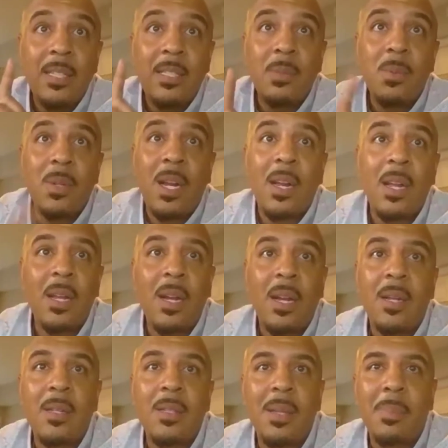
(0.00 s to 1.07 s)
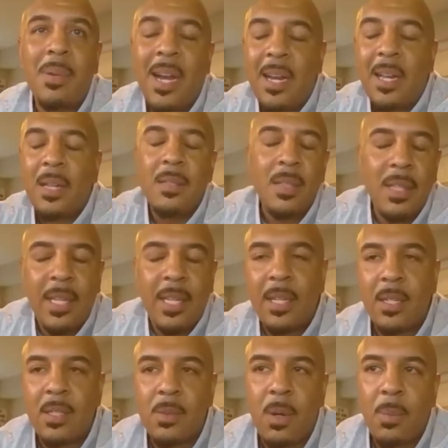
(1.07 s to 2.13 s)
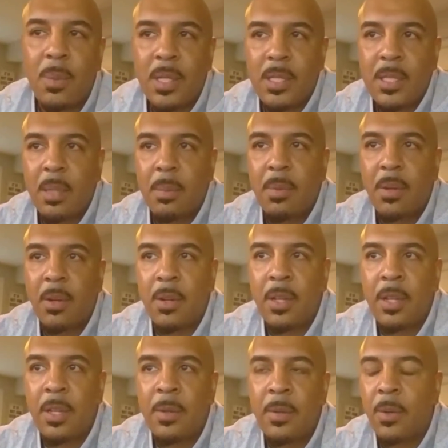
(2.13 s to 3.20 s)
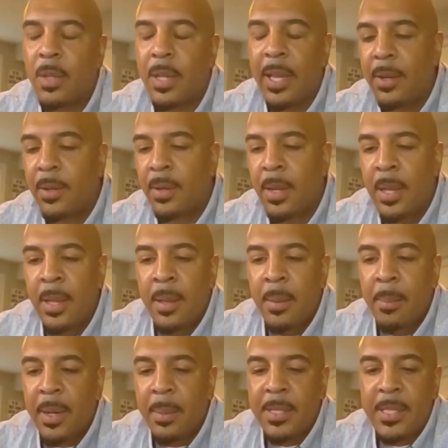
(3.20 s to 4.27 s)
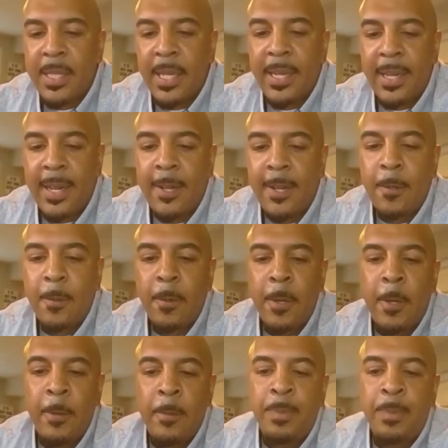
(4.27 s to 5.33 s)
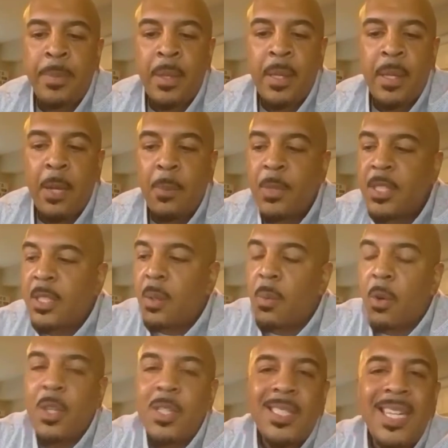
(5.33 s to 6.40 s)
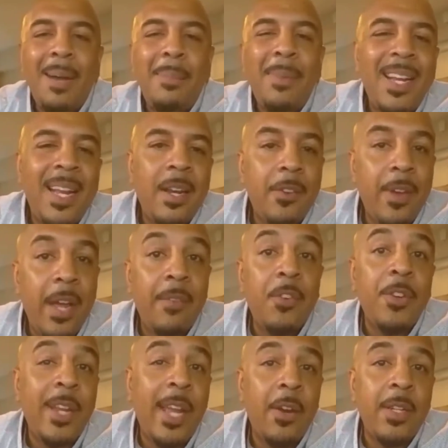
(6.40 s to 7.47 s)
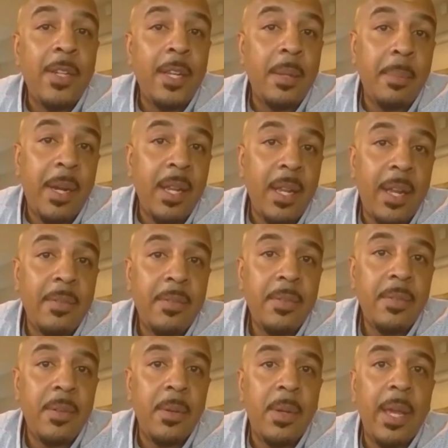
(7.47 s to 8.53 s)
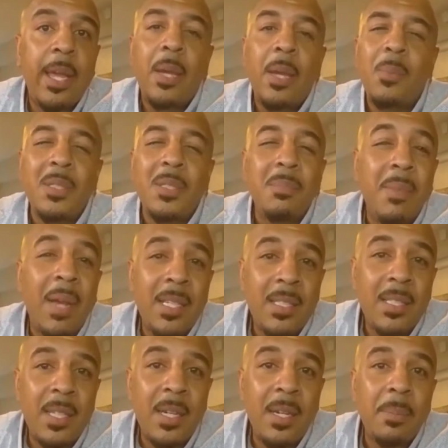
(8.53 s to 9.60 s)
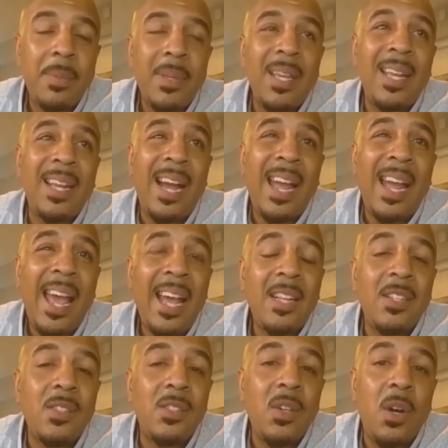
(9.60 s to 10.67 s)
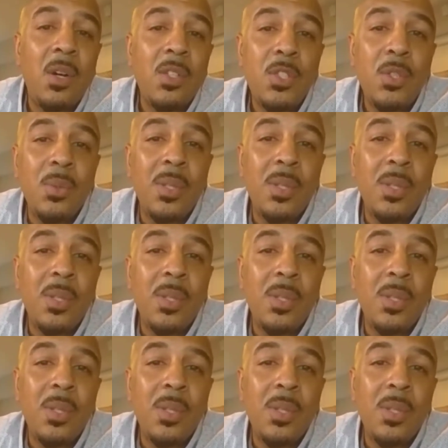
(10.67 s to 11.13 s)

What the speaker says: this is what I'm kind of leaking into what I wanted to share earlier or later, but I'm going to say it now. It was the worst job I'd ever inherited in my life. Okay. Ooh. It was messed up. And I had to talk to